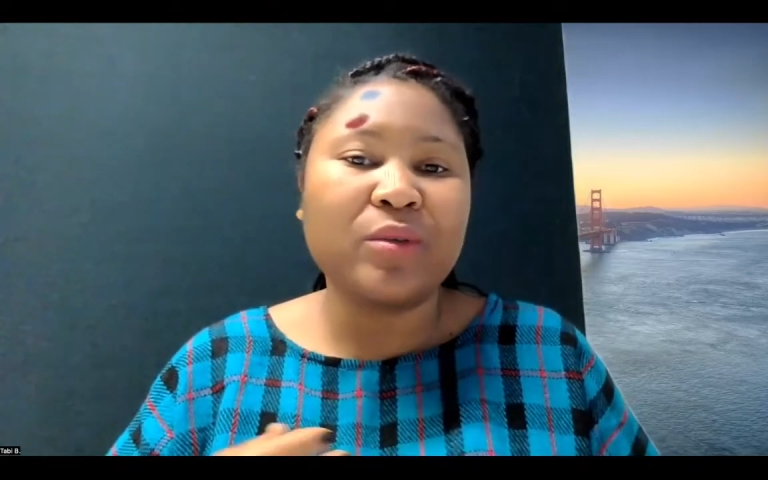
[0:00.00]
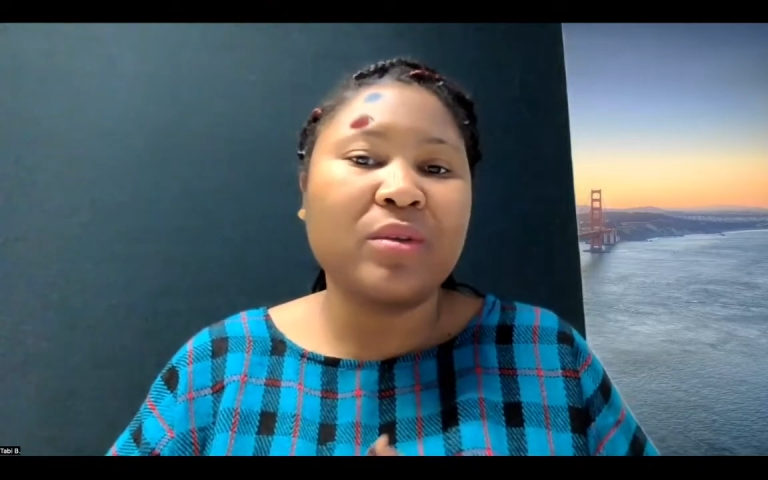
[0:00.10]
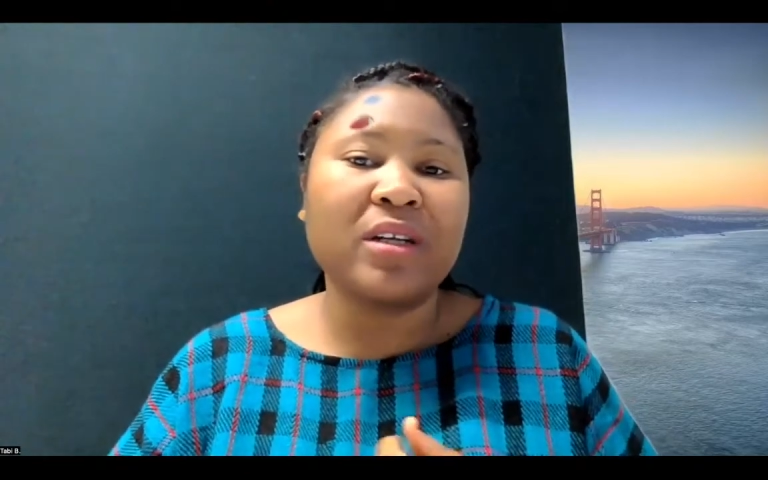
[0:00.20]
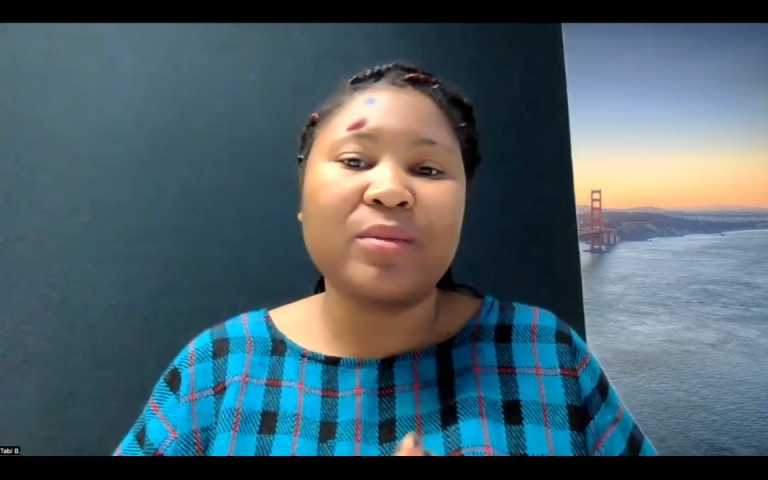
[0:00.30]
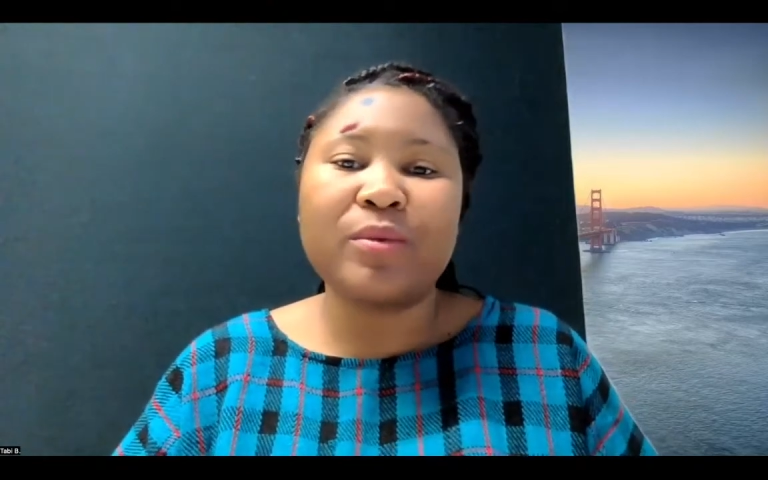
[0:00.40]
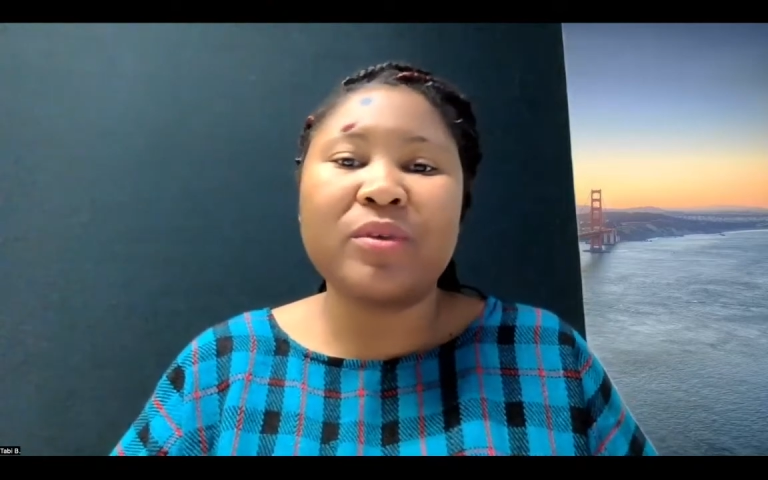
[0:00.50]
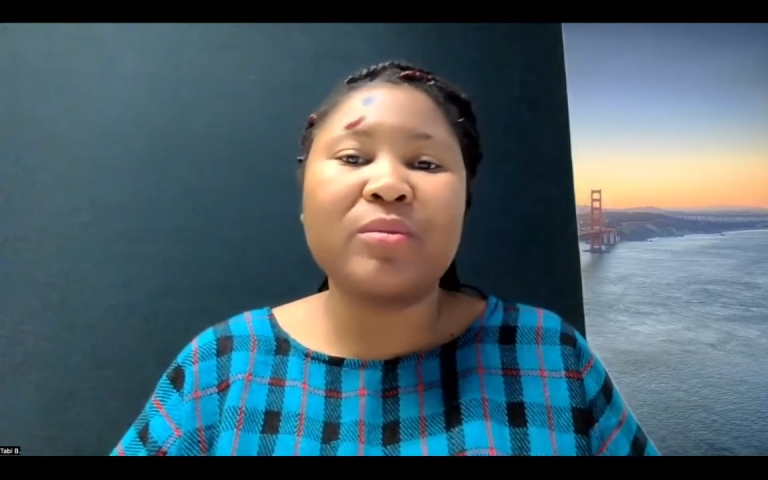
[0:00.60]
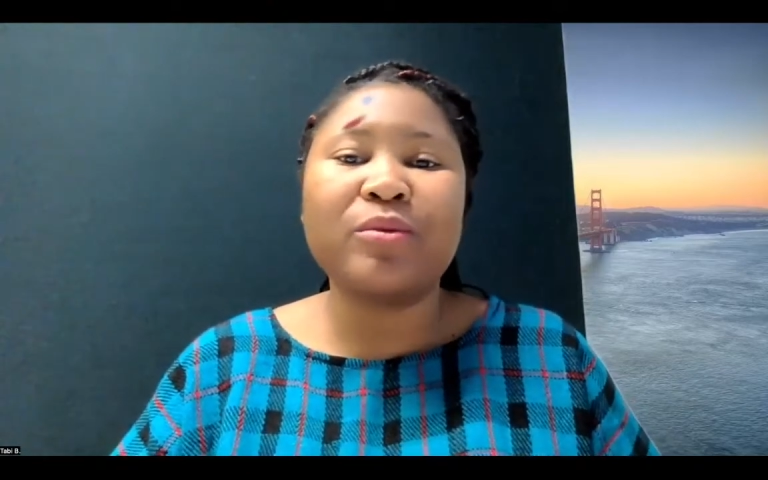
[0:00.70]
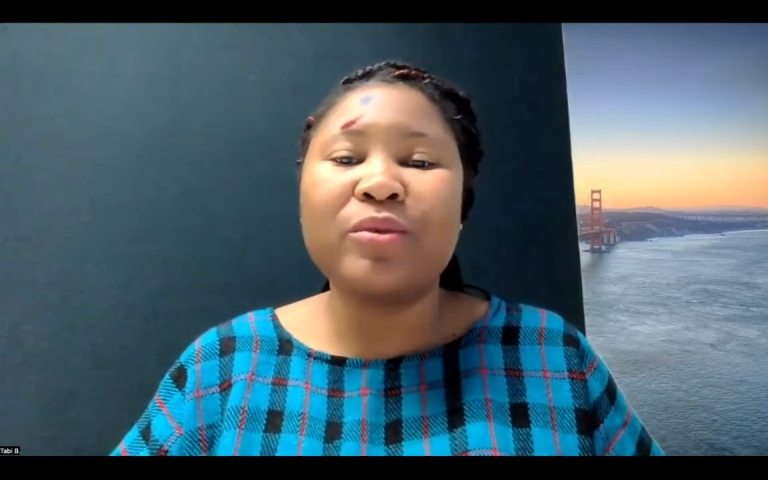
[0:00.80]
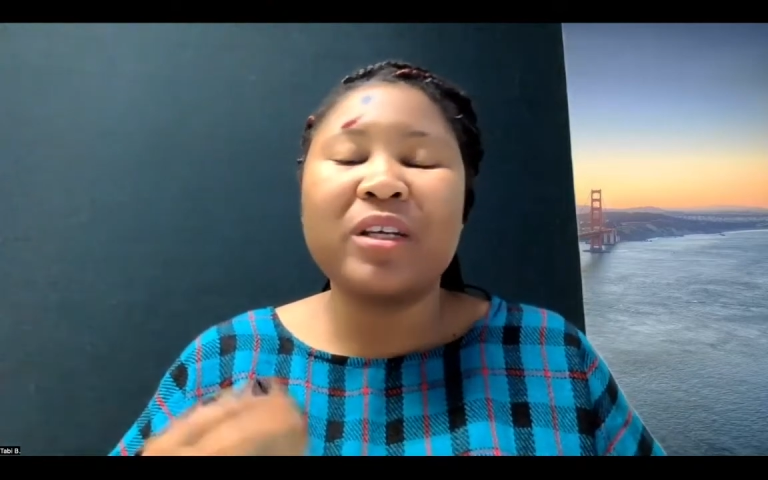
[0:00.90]
soon as
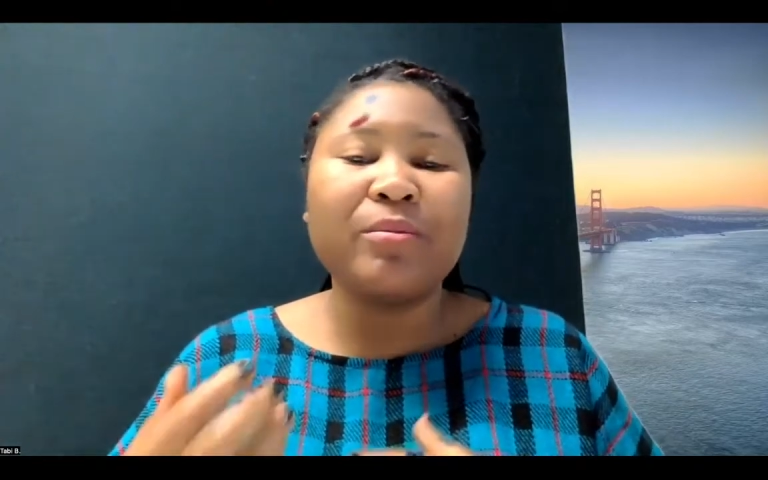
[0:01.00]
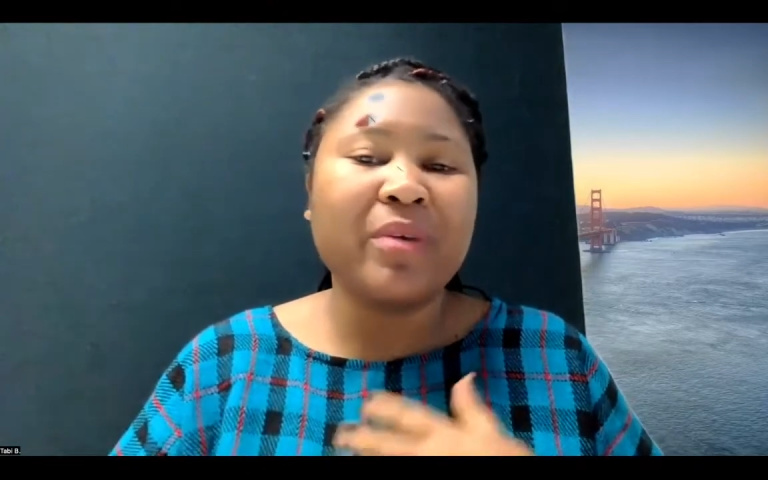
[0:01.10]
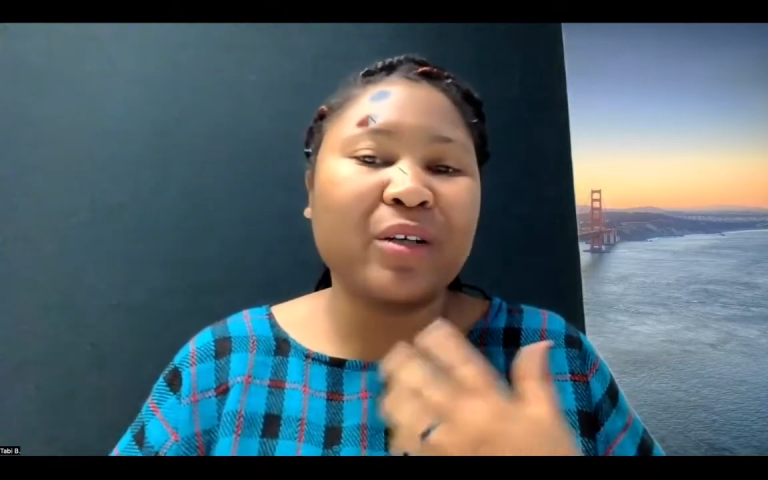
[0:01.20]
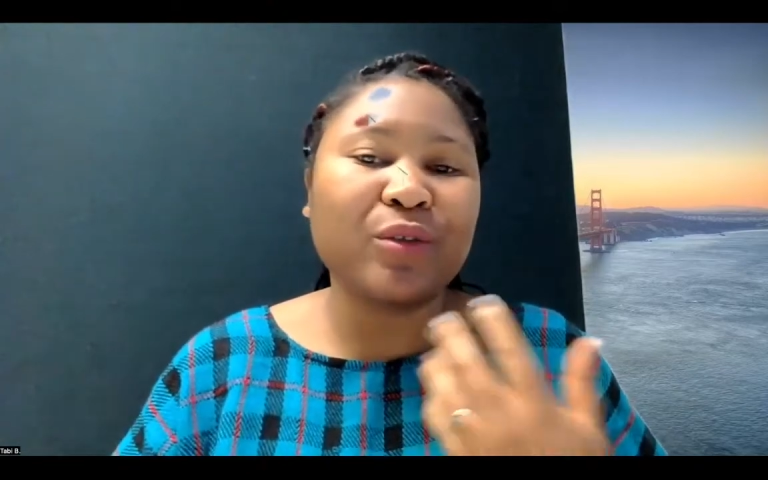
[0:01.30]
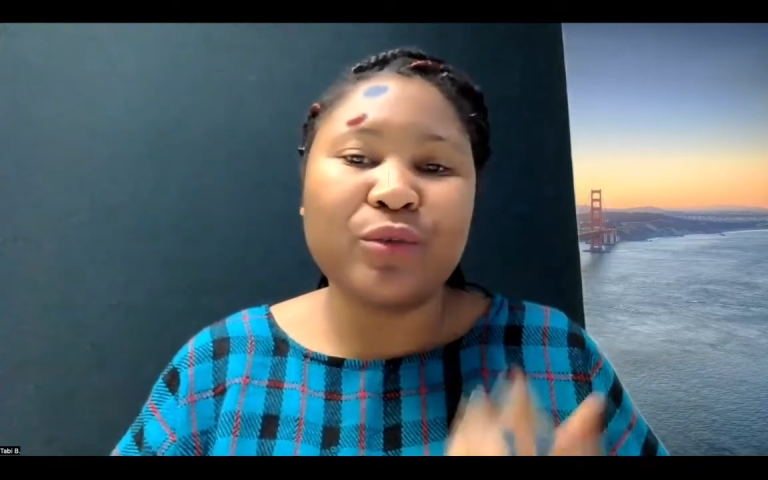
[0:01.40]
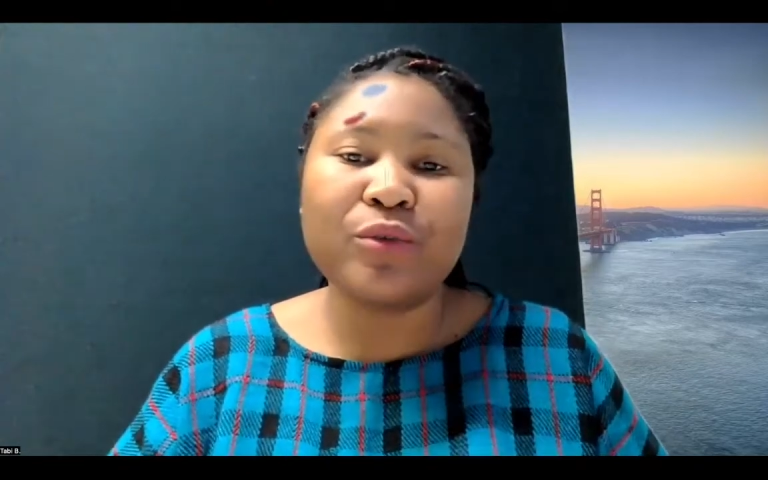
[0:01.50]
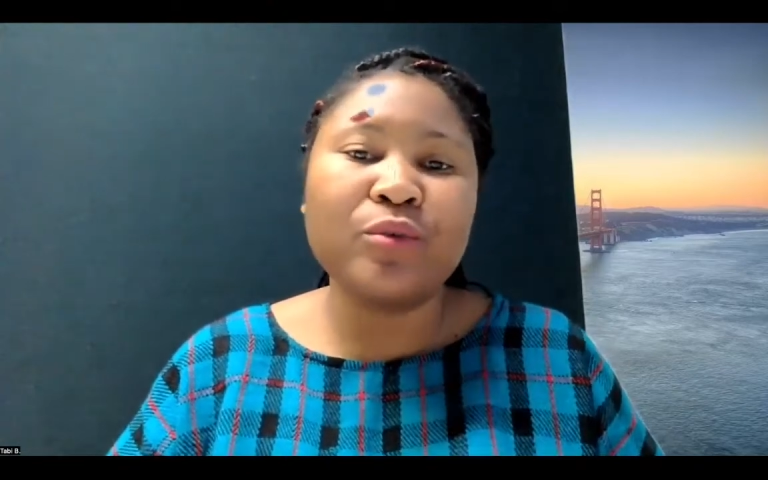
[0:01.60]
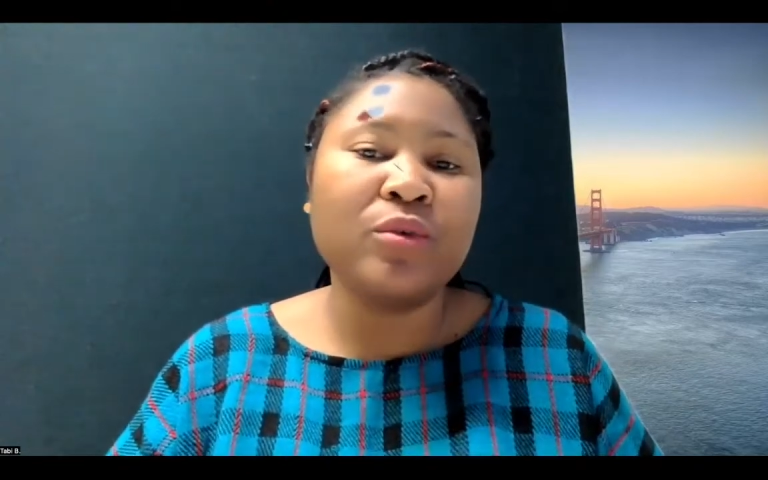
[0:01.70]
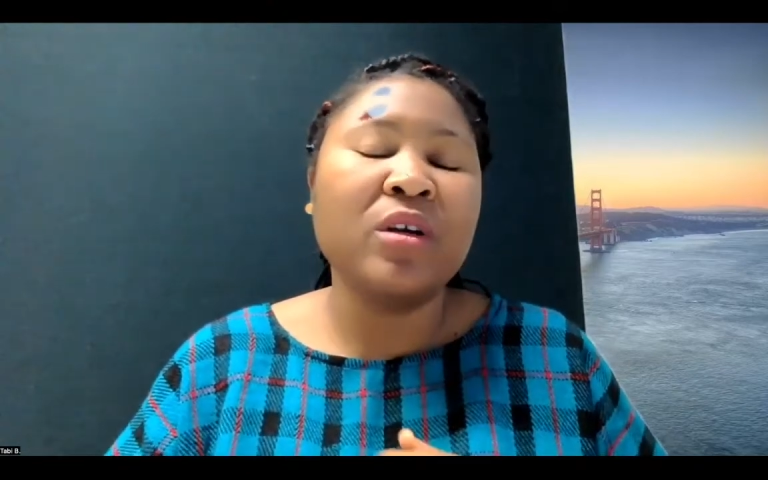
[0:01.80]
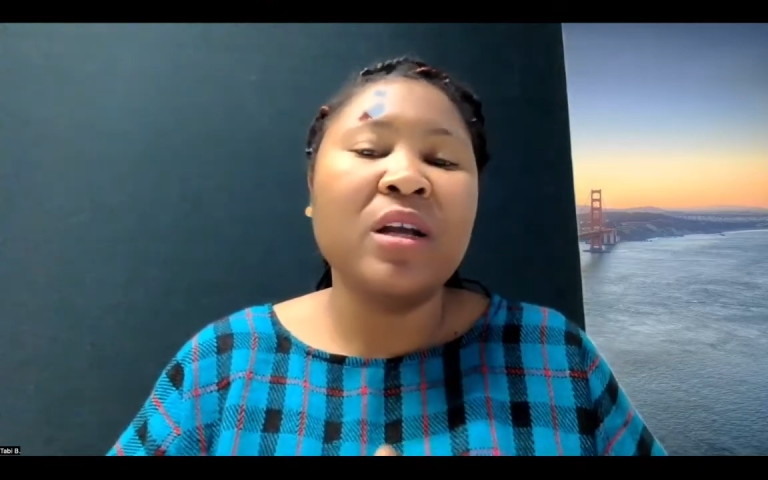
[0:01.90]
possible. We'll get back to
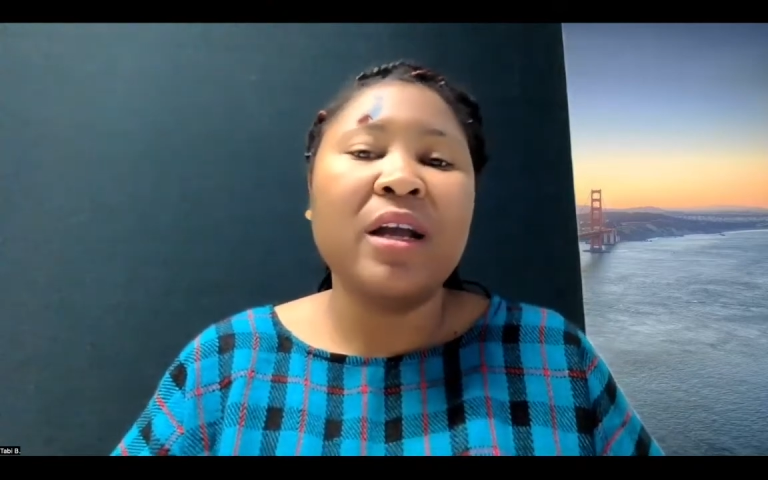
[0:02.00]
you.